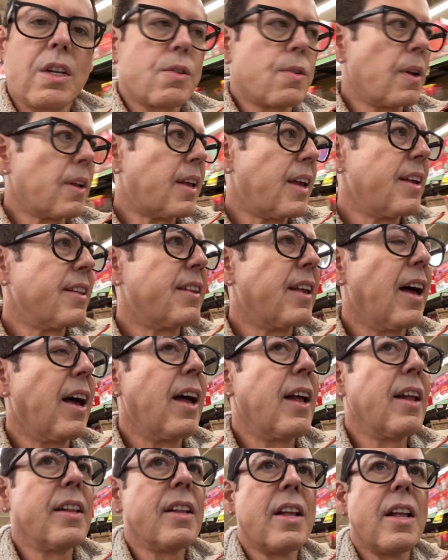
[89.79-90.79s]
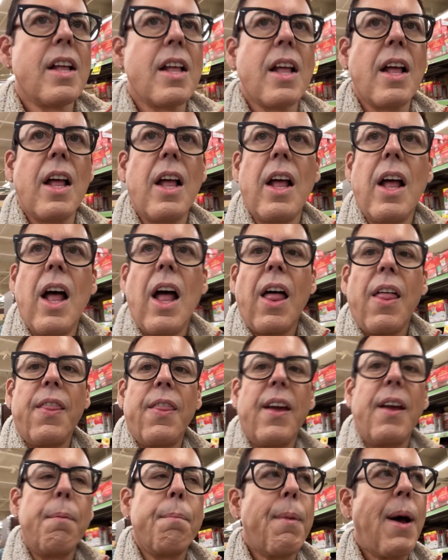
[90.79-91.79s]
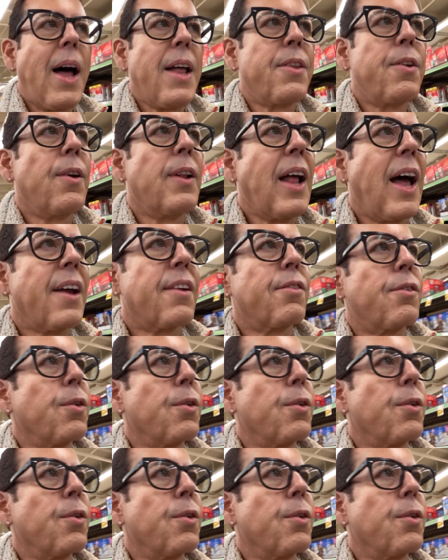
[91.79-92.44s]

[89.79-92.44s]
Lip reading: So I'll get that. Then Matthew likes